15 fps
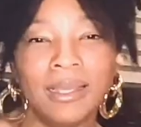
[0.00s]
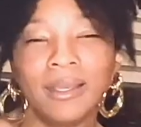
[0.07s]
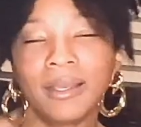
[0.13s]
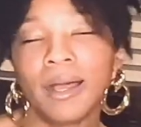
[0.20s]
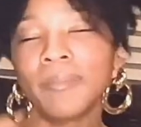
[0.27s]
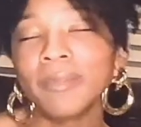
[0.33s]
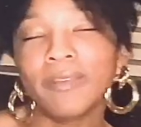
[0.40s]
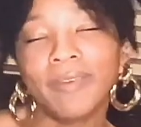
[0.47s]

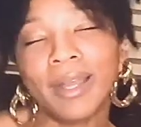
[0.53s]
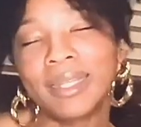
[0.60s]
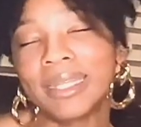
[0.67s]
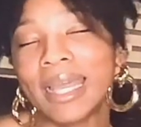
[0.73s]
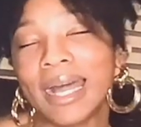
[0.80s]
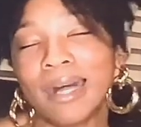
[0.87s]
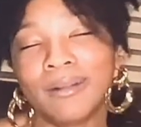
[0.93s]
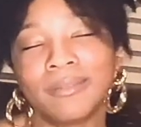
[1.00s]
Come to find
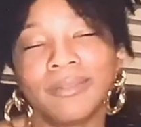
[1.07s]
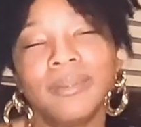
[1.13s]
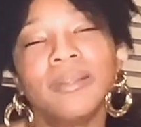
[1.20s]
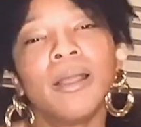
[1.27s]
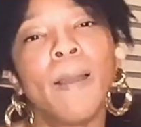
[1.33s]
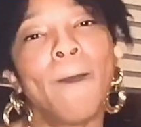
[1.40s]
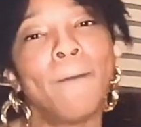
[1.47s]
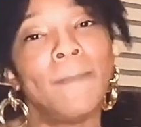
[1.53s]
out,
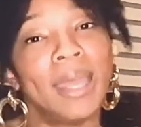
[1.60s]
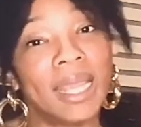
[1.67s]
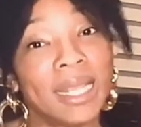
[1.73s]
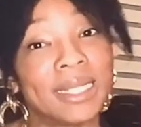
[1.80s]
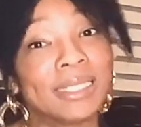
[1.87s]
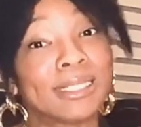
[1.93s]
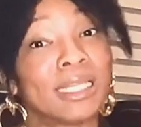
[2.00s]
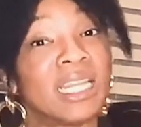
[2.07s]
Megan
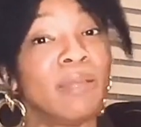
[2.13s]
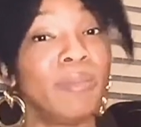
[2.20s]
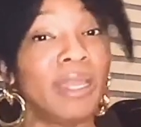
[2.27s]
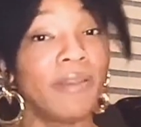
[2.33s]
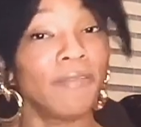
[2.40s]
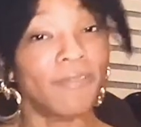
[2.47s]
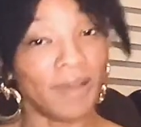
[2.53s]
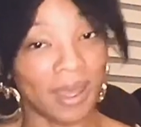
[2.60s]
is gonna be
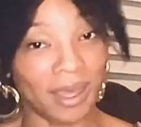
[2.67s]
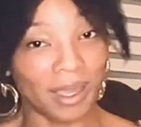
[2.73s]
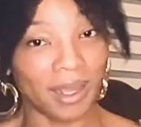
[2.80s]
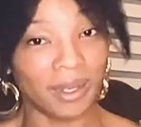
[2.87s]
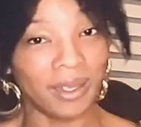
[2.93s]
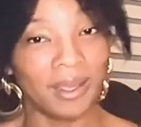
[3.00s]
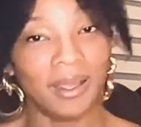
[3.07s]
fine.